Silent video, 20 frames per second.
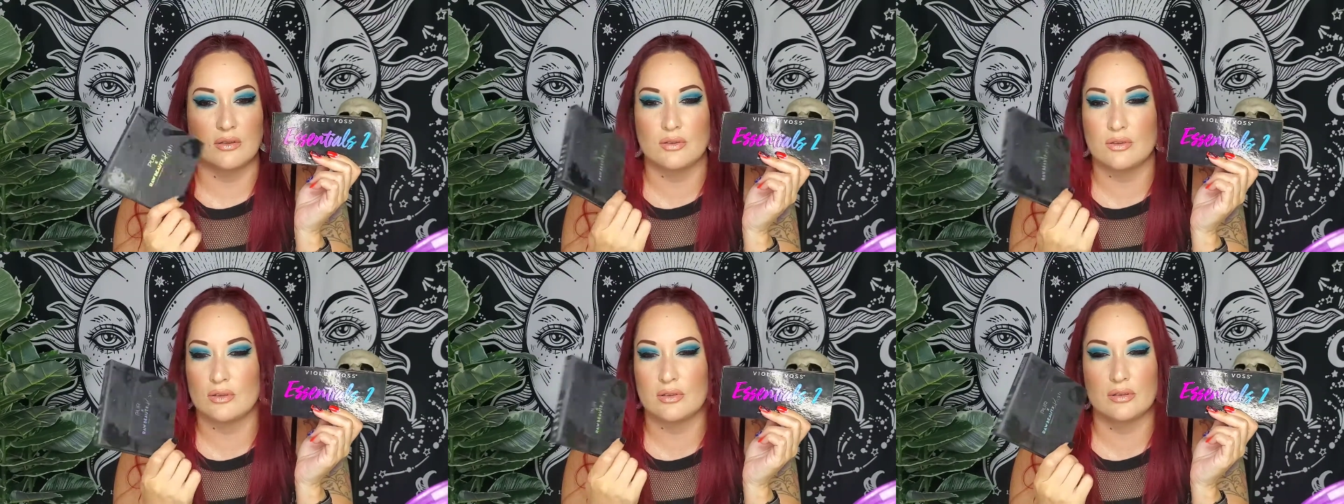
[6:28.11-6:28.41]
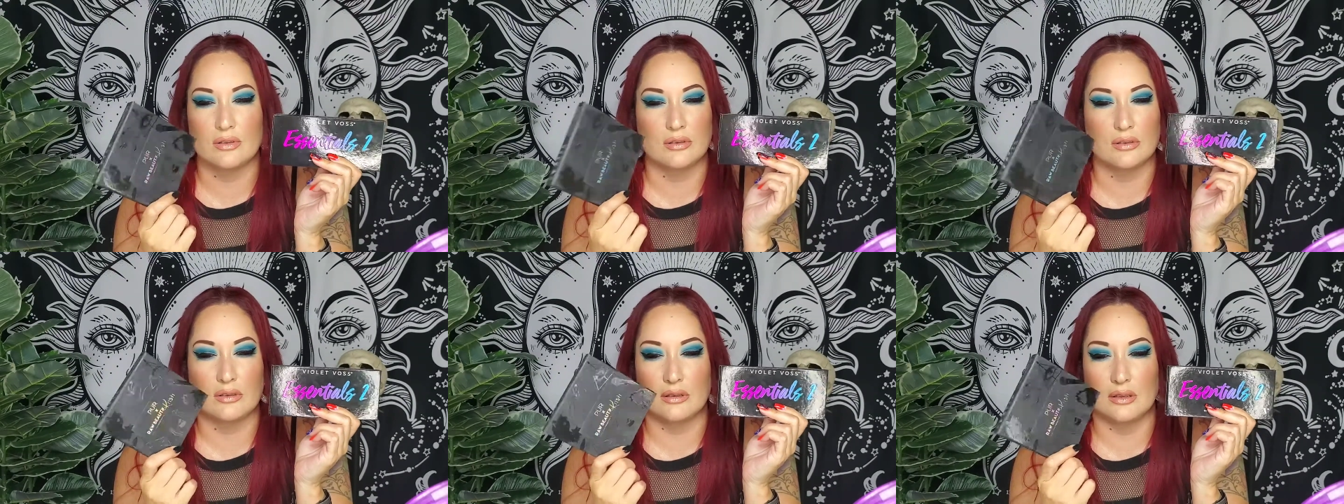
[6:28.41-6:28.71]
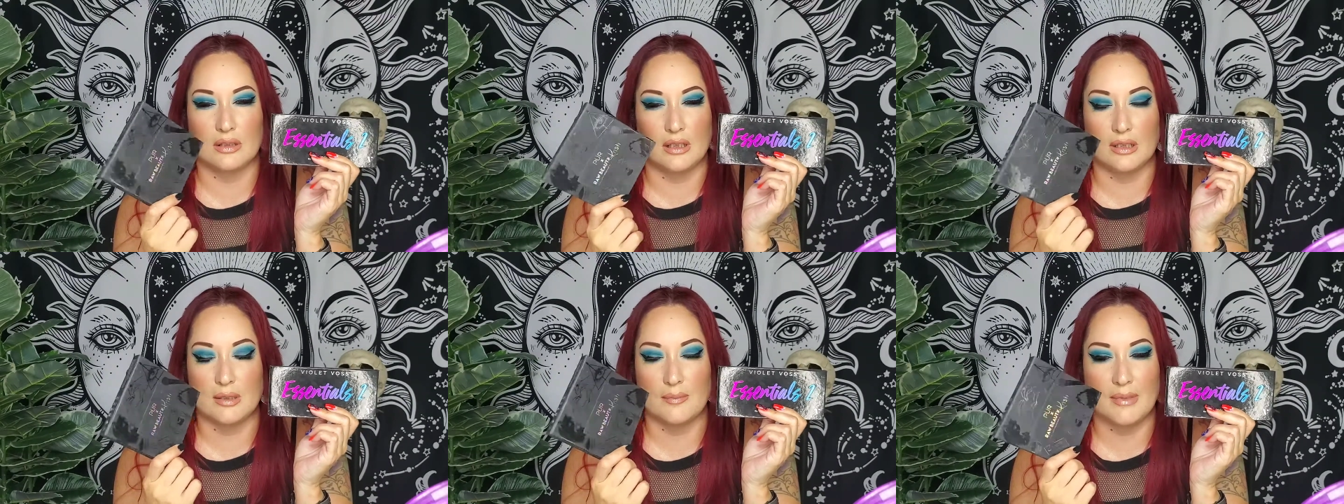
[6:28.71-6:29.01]
or
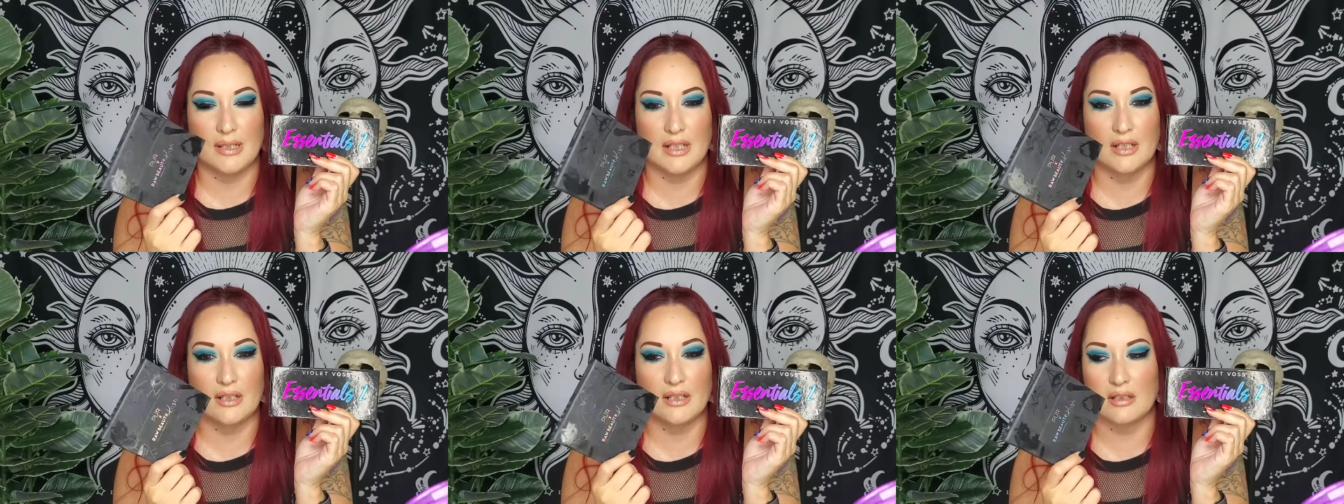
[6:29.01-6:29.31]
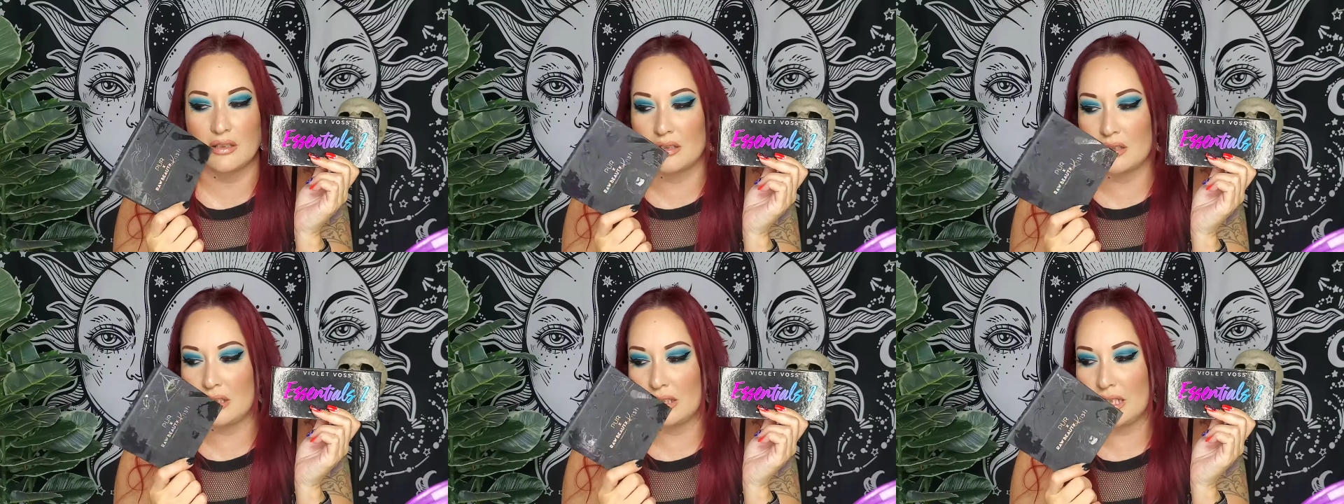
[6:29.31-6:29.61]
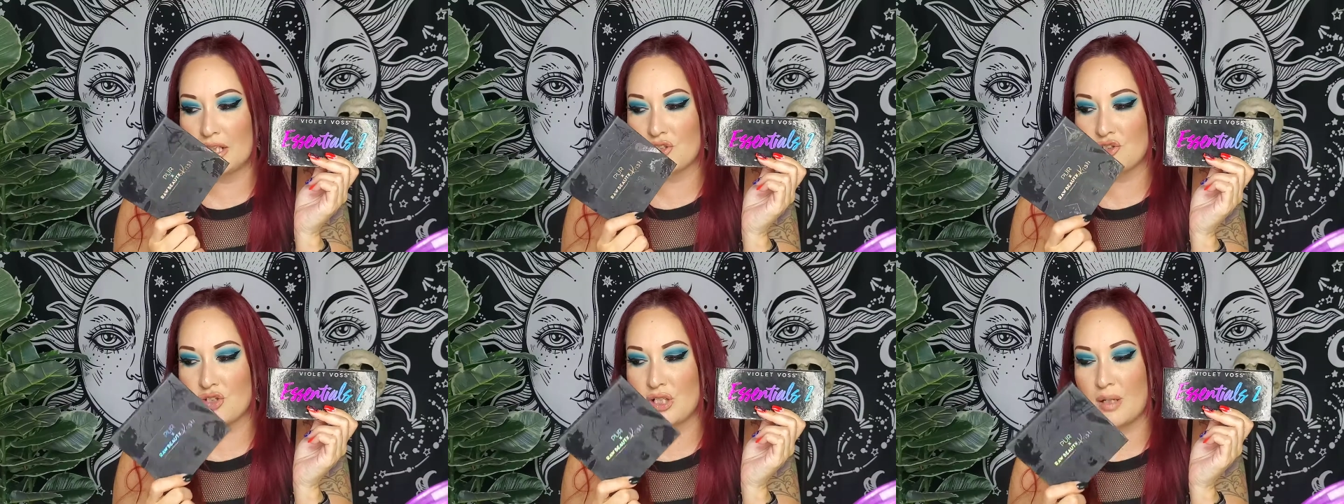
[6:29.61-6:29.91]
a limited
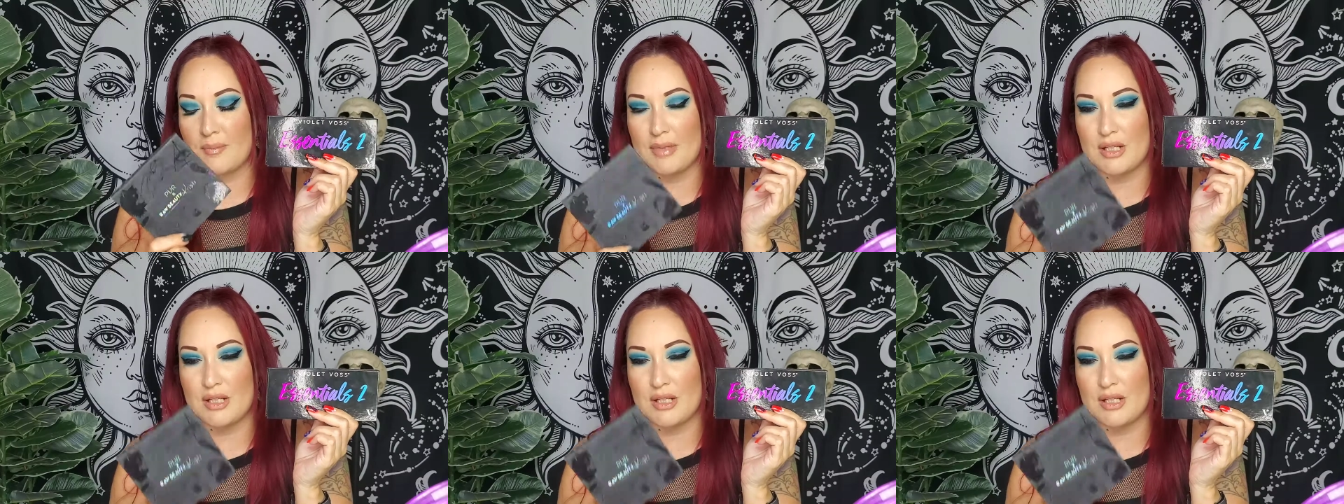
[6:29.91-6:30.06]
collection,